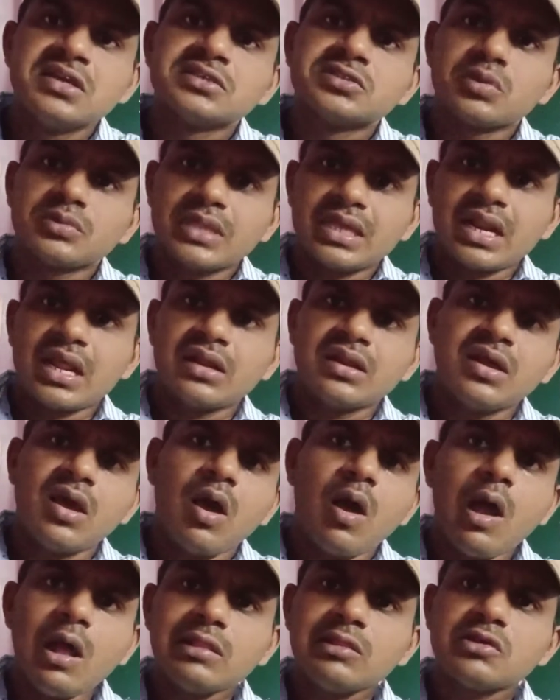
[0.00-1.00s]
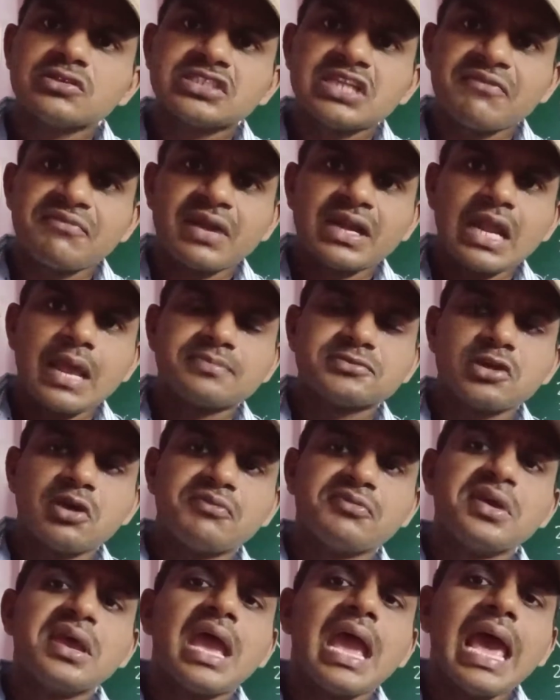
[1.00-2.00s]
So there are all those different types
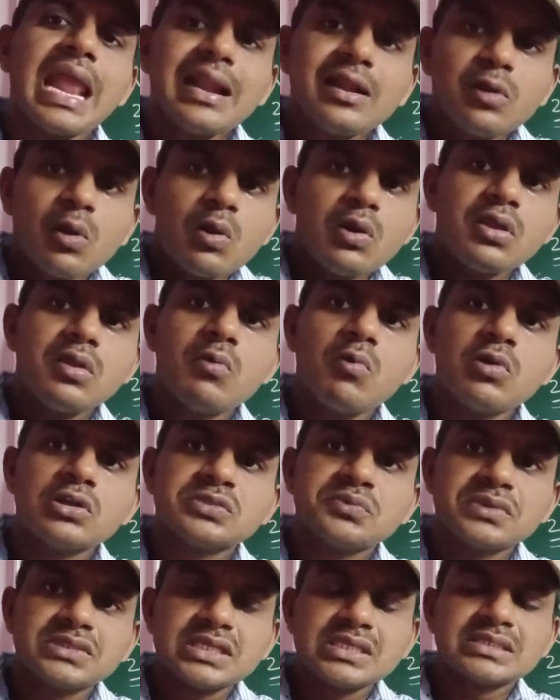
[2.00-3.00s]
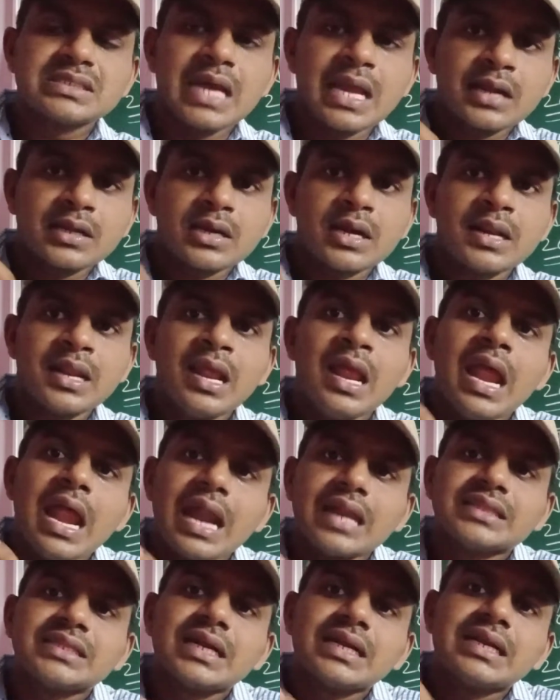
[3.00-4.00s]
of electronic goods which is connected
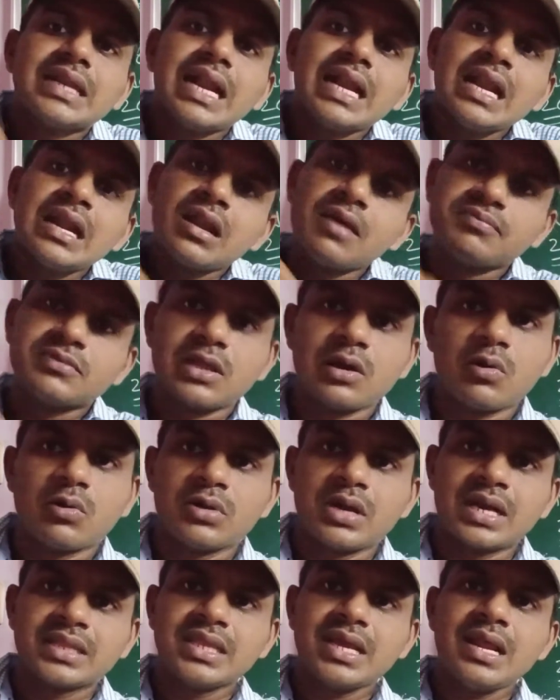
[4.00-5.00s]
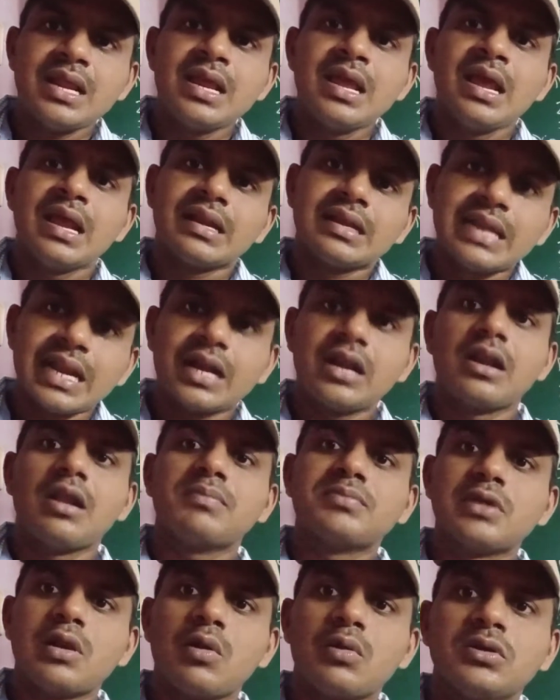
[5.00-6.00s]
at the dead end of the
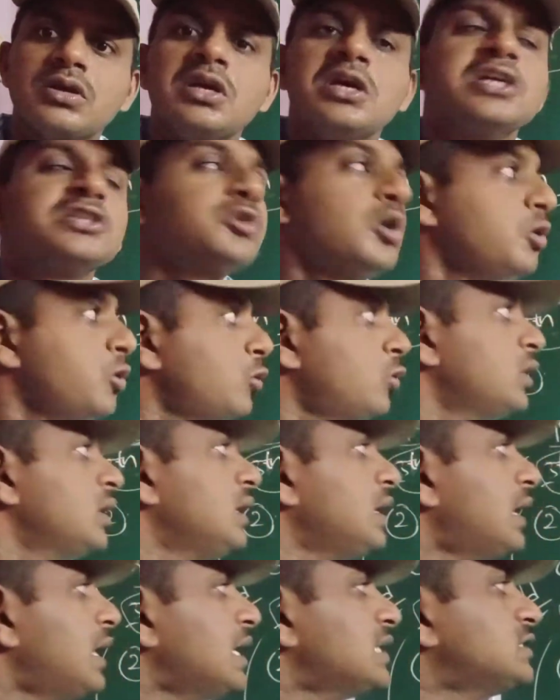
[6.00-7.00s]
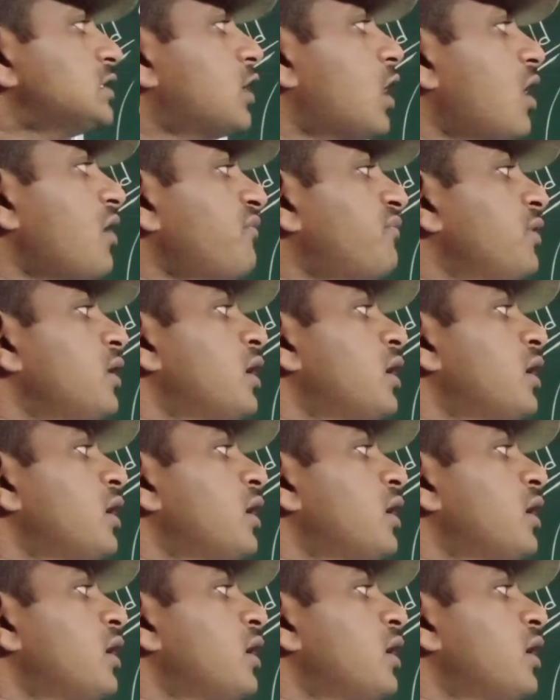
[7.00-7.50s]
load, So due to increasing of